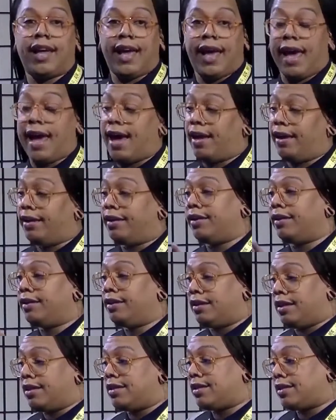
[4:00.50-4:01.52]
at
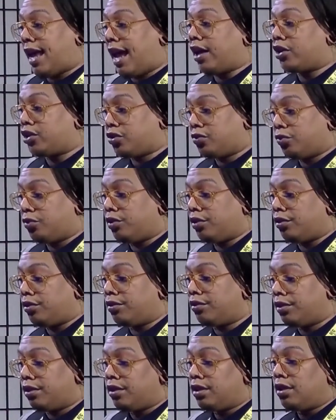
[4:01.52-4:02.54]
this
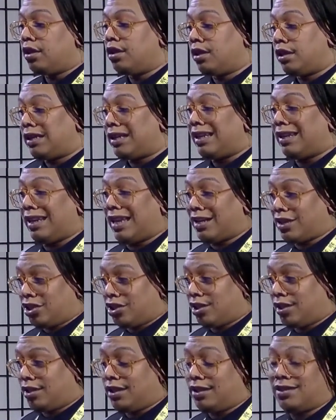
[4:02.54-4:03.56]
actual
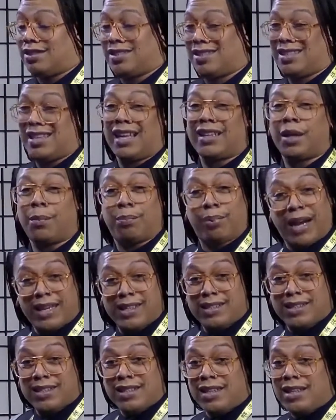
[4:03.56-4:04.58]
collection and to see like the
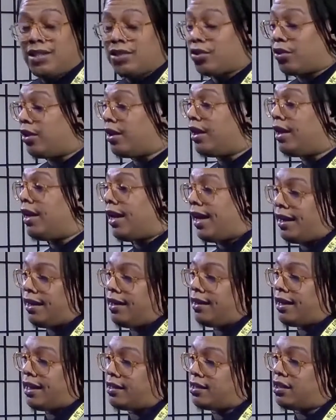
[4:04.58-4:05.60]
prices or
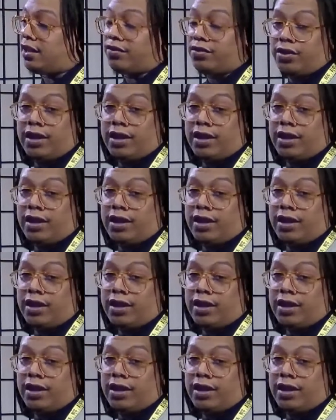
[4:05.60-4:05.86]
any of that stuff.